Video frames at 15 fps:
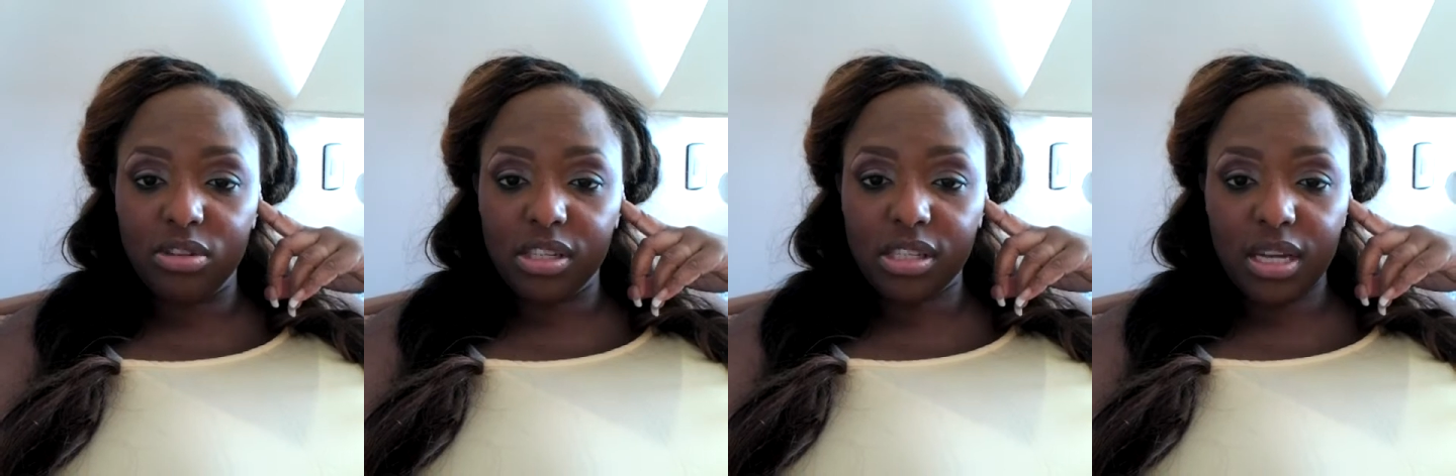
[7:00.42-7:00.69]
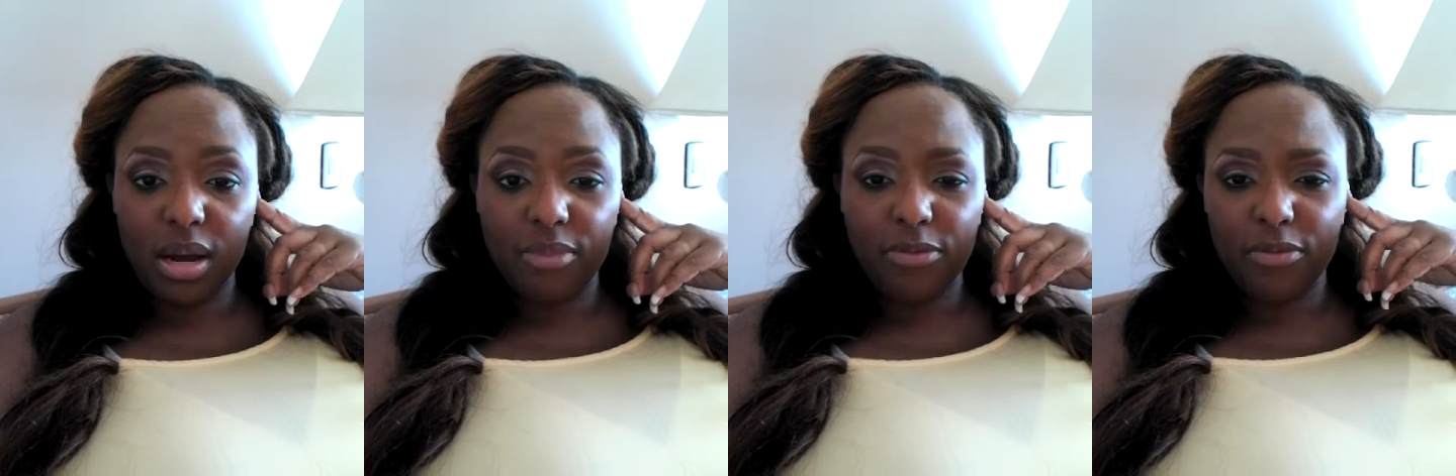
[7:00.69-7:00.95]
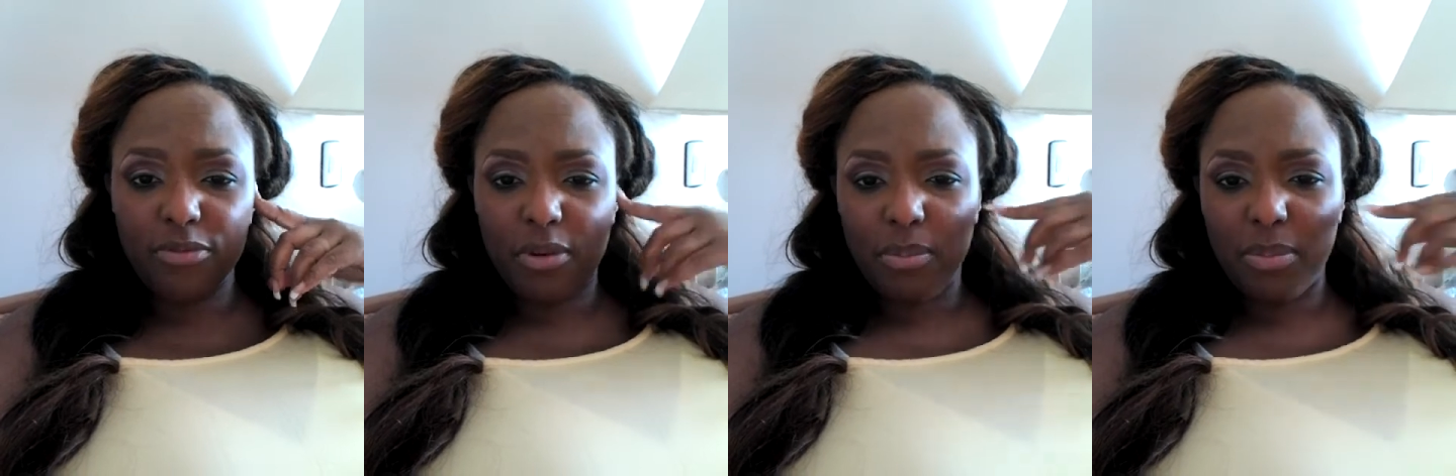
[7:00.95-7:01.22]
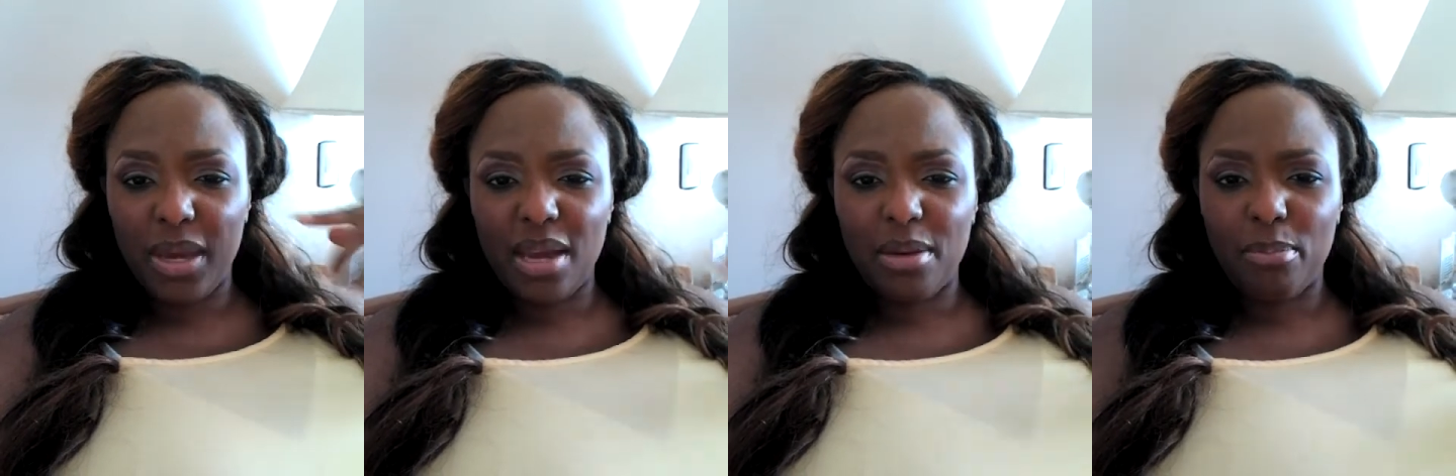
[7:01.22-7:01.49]
discomfort
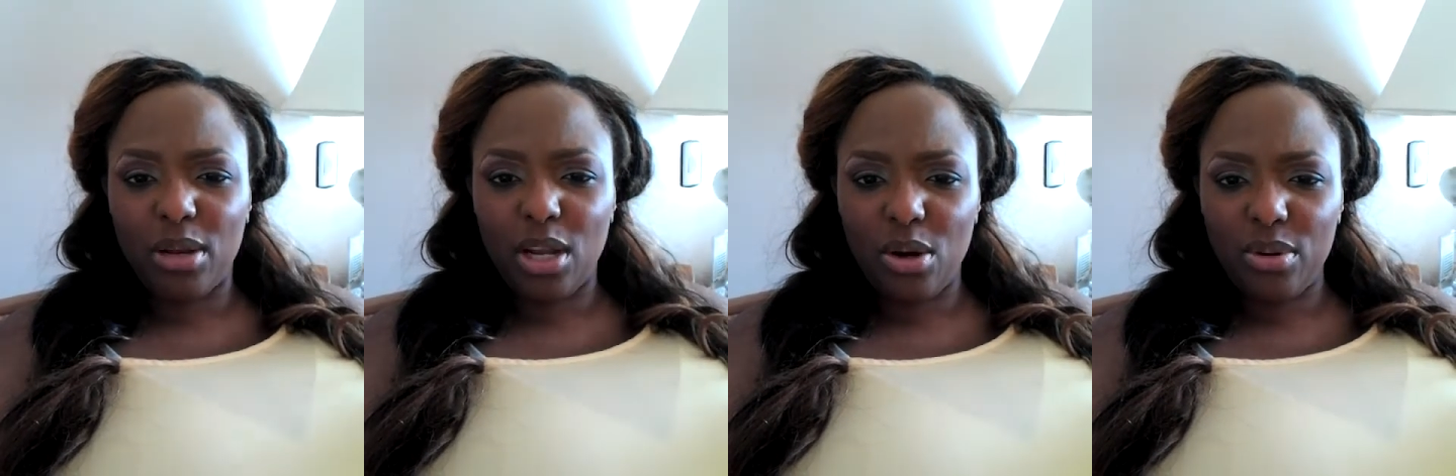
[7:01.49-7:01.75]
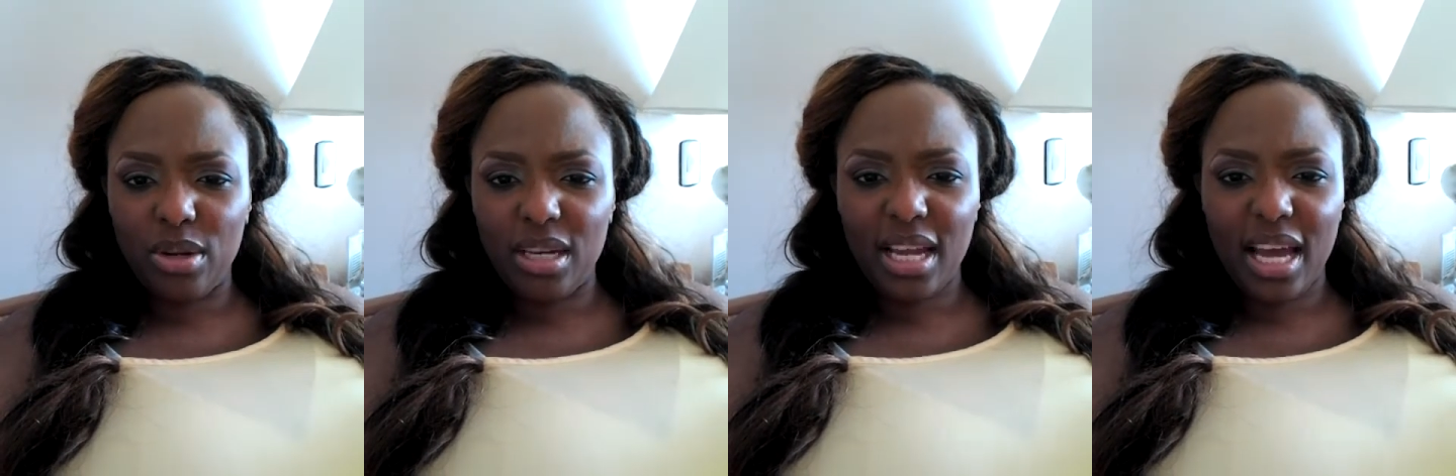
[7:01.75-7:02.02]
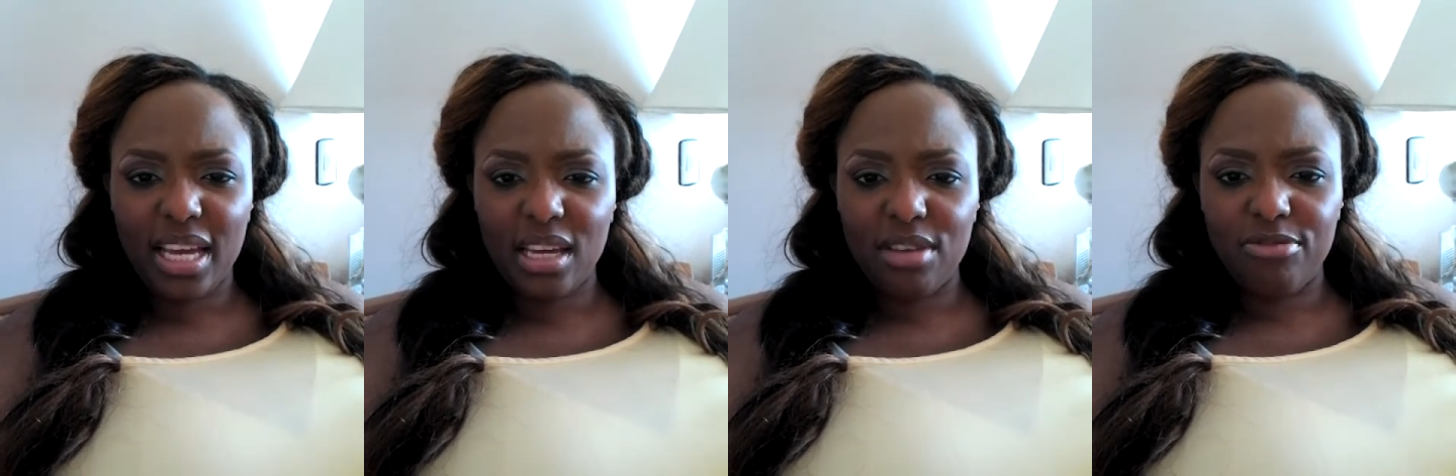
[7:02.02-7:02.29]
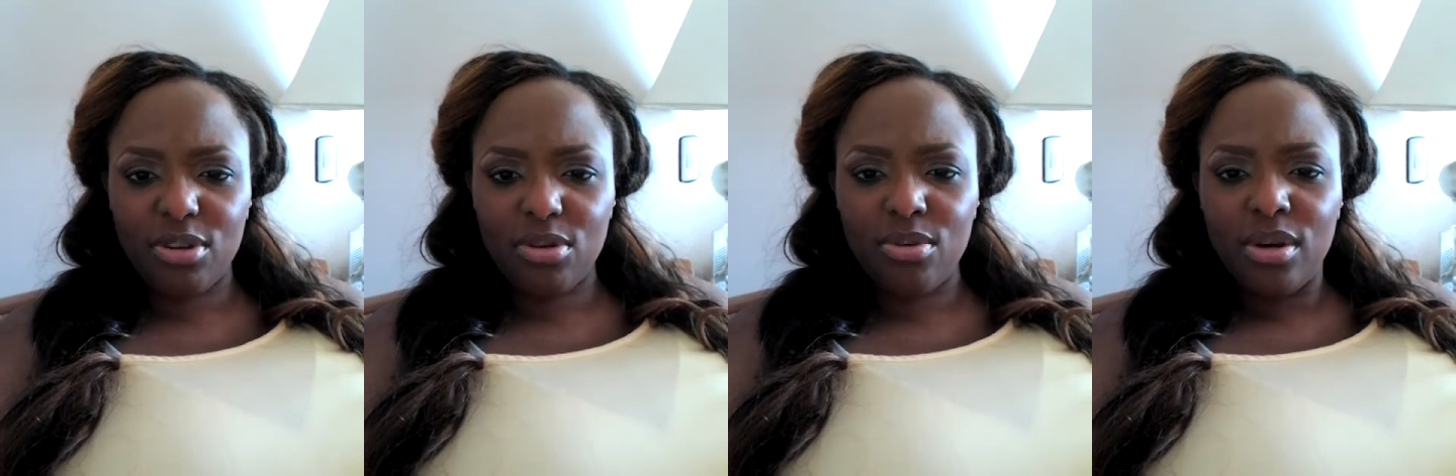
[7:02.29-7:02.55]
from being bloated, like
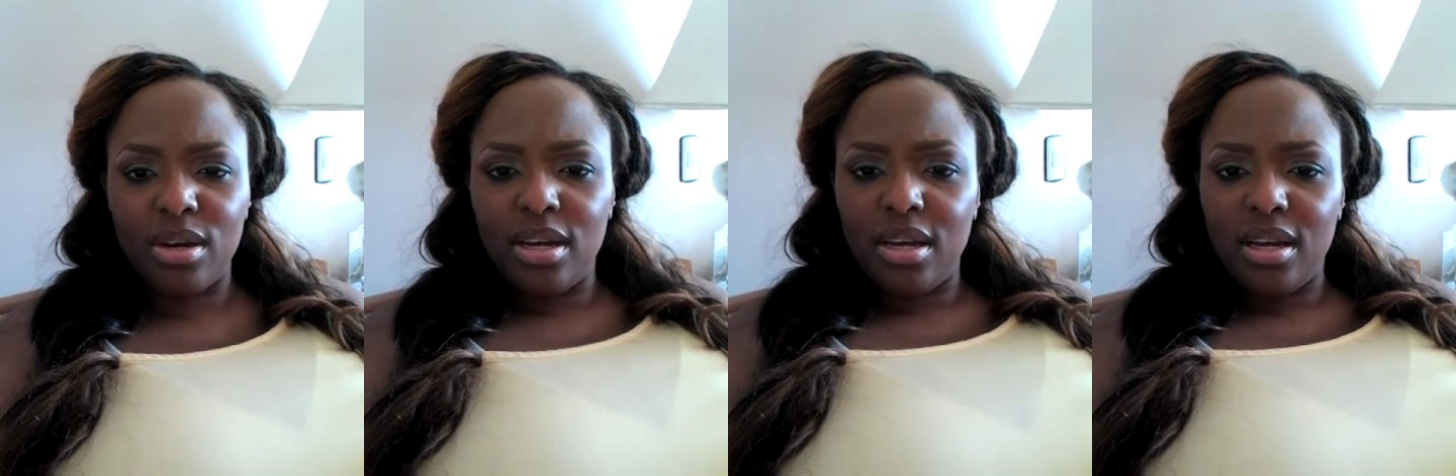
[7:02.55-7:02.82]
if you